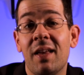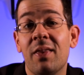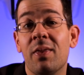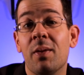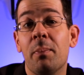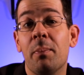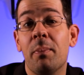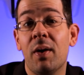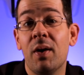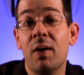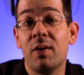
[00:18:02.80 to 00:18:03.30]
the
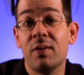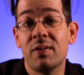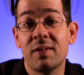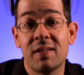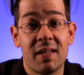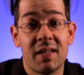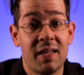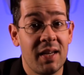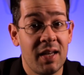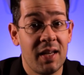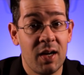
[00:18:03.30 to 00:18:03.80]
Pulse
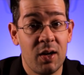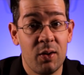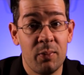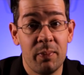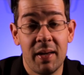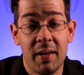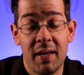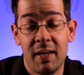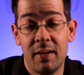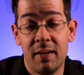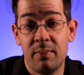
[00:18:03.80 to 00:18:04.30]
can help
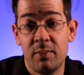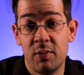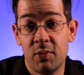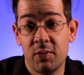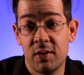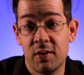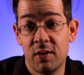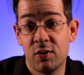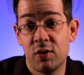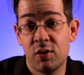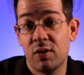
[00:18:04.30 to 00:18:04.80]
a
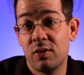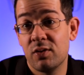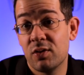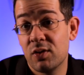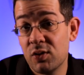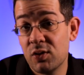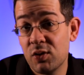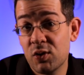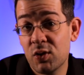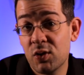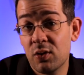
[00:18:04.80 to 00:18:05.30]
musician's
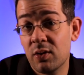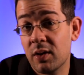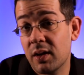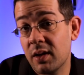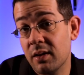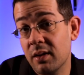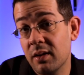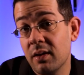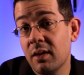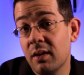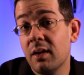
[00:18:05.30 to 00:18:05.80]
journey.
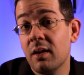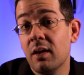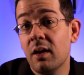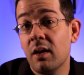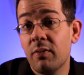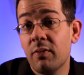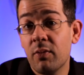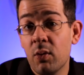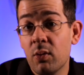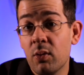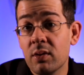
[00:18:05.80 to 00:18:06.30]

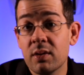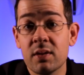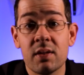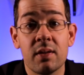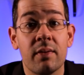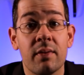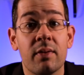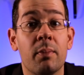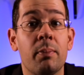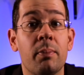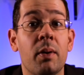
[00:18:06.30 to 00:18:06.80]
Of course,
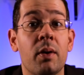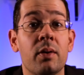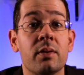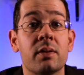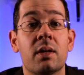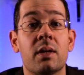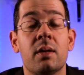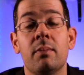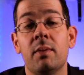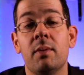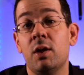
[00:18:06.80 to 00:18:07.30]
the Pulse
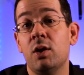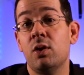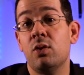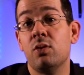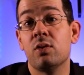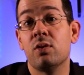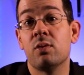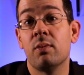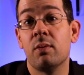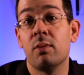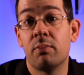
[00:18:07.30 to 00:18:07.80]
can be
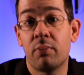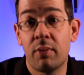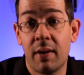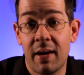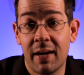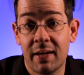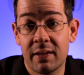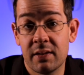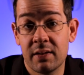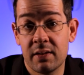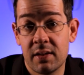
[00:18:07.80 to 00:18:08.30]
used when
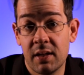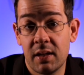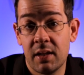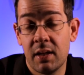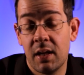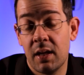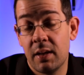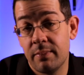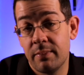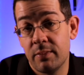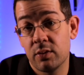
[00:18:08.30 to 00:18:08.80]
practicing
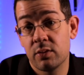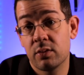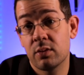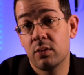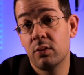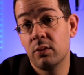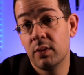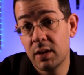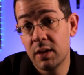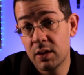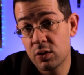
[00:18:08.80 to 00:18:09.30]
a
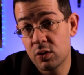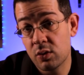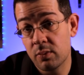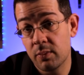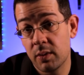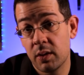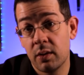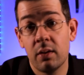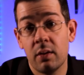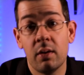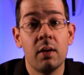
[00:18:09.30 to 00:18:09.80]
musical instrument,